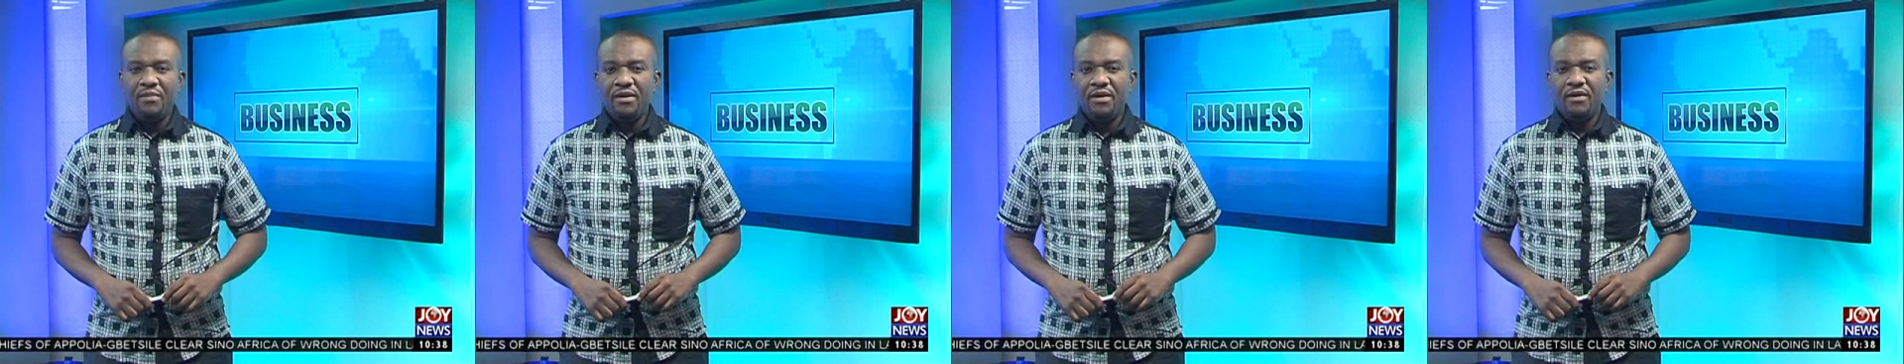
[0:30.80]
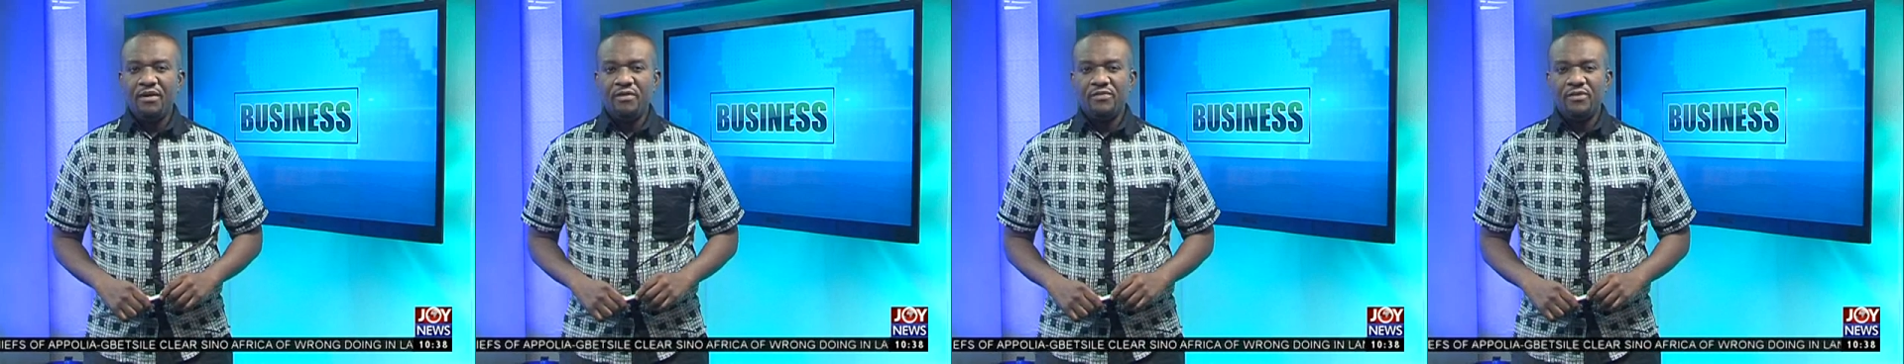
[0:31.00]

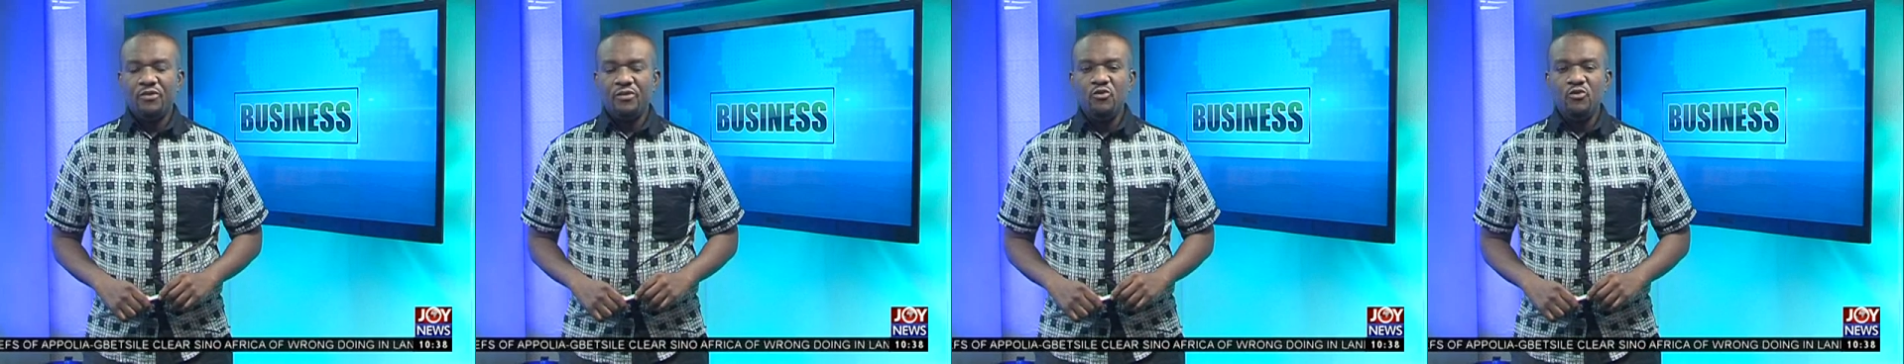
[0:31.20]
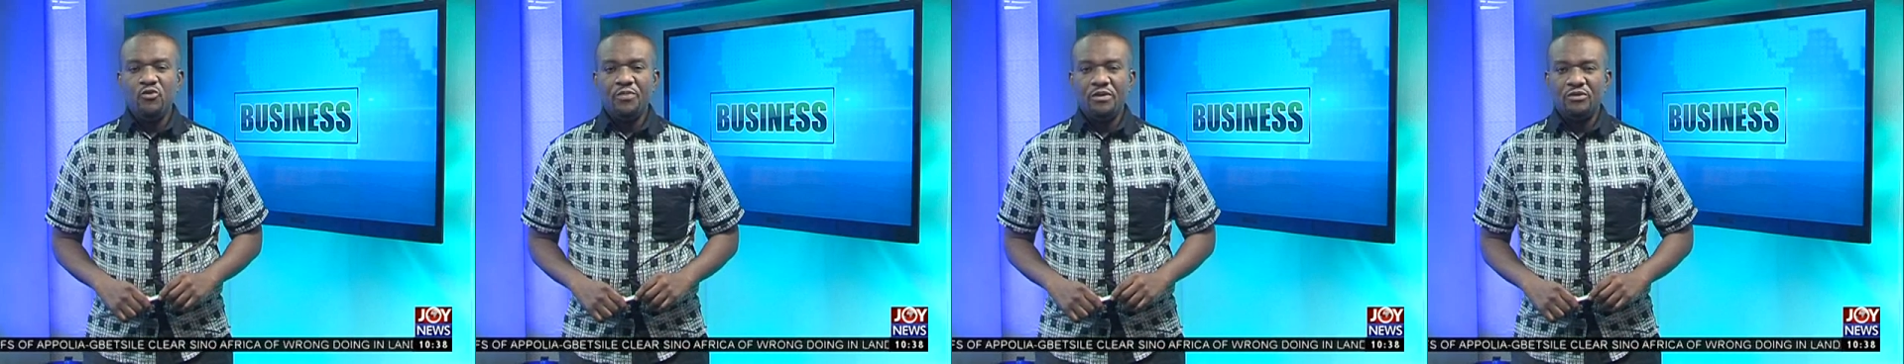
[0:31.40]
bearer of the
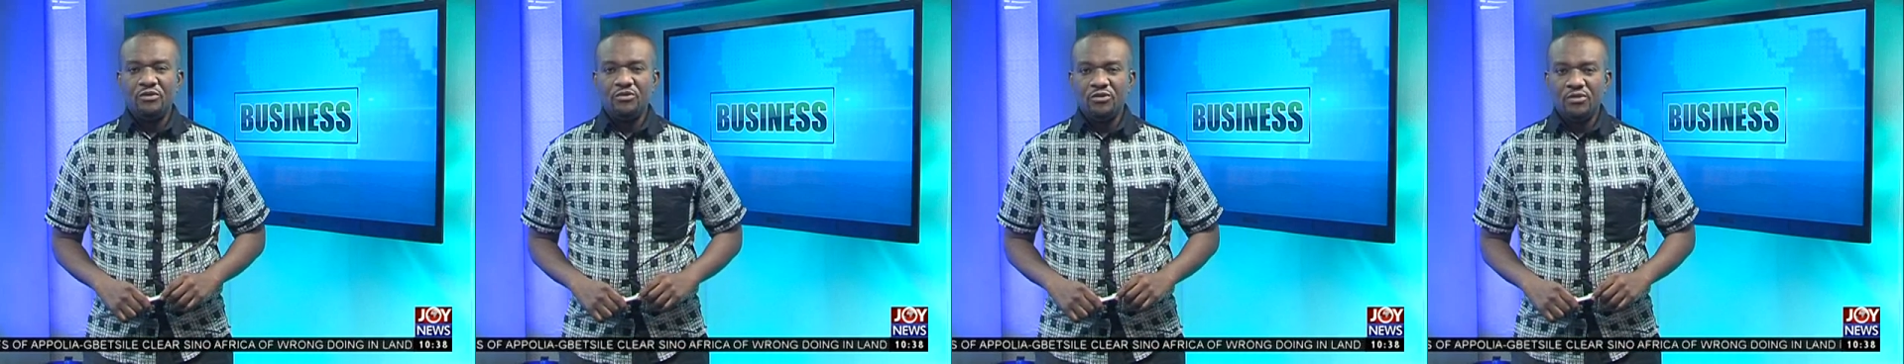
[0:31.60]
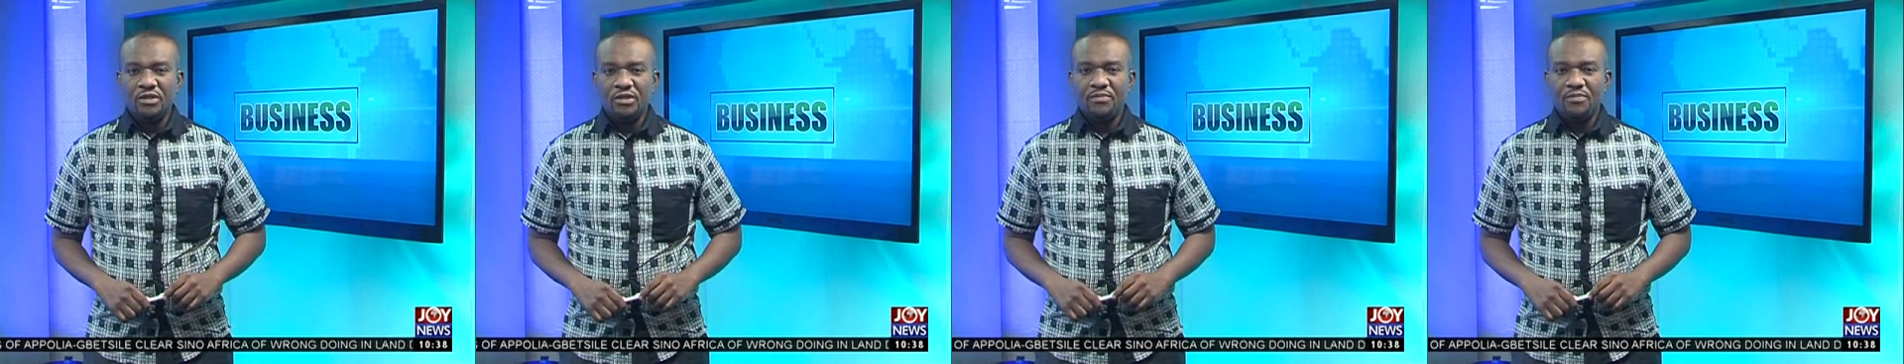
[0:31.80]
new
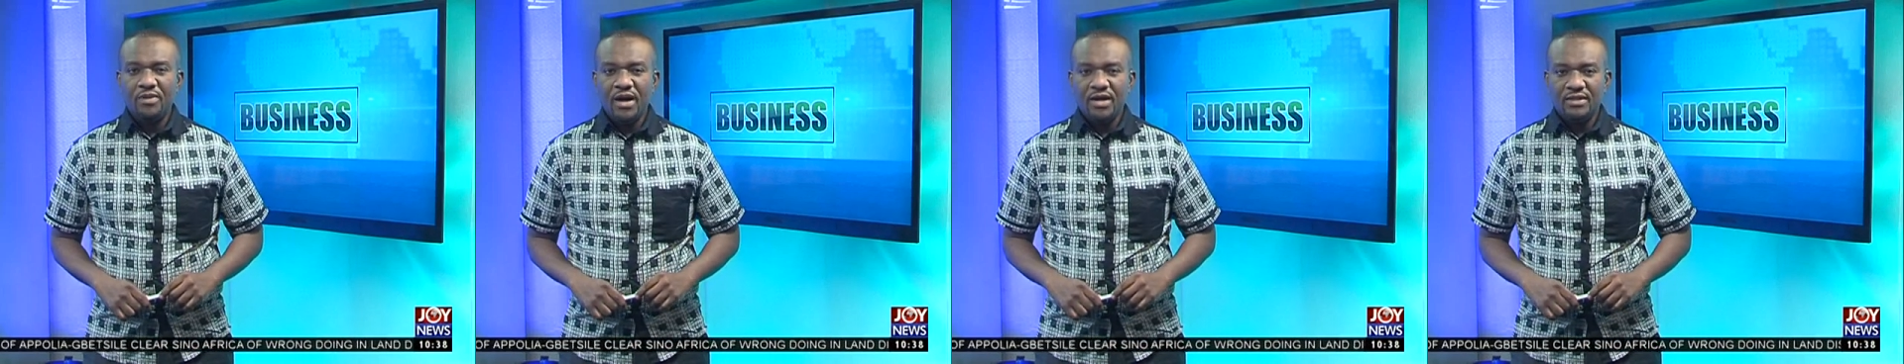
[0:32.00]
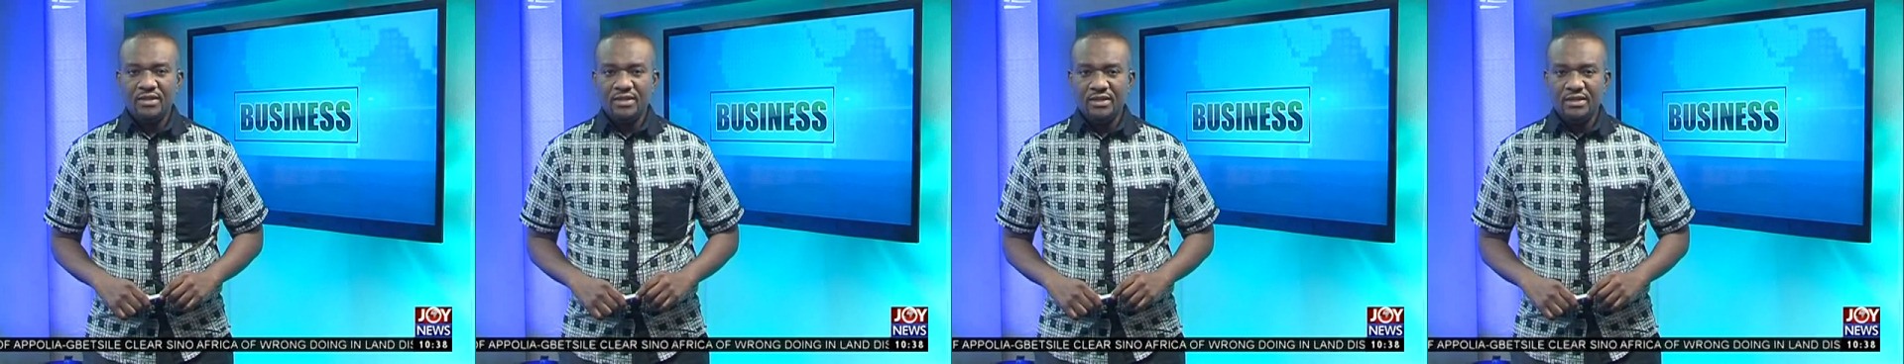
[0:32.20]
Patriotic
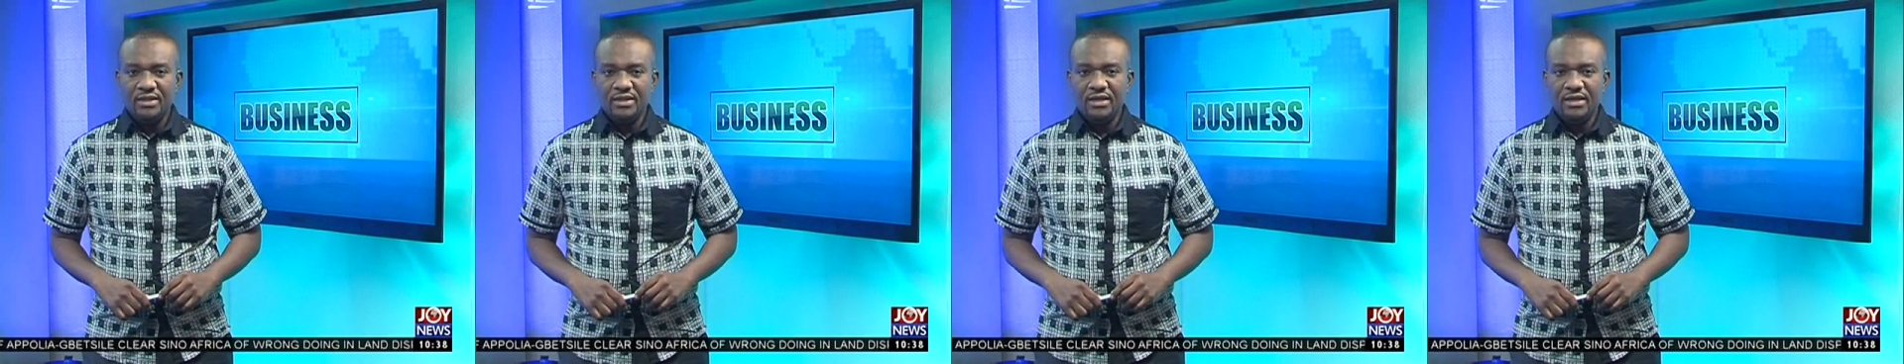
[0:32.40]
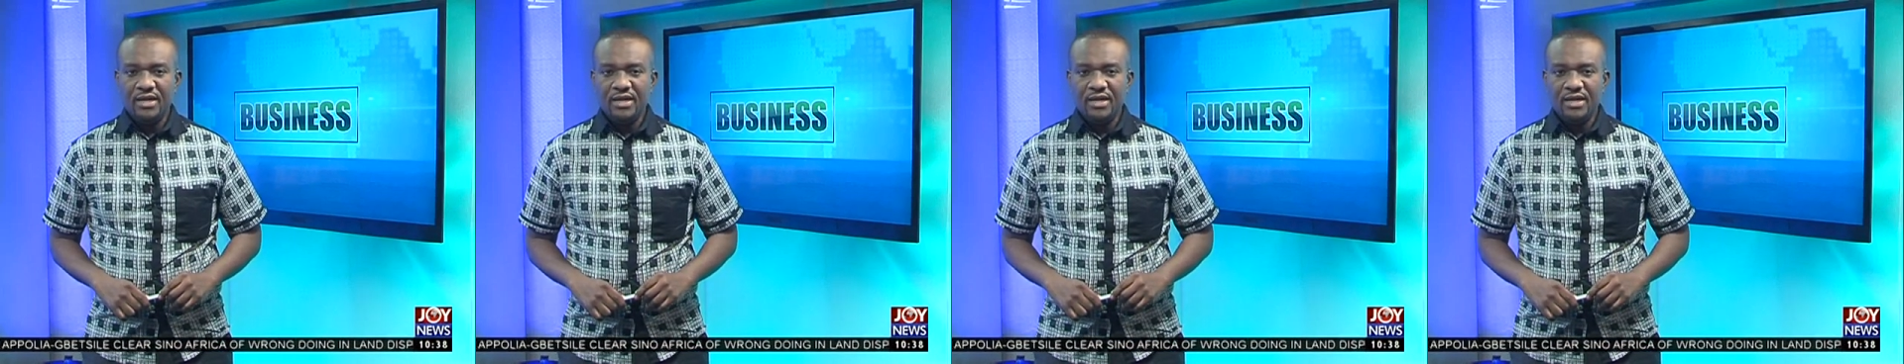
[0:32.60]
Party,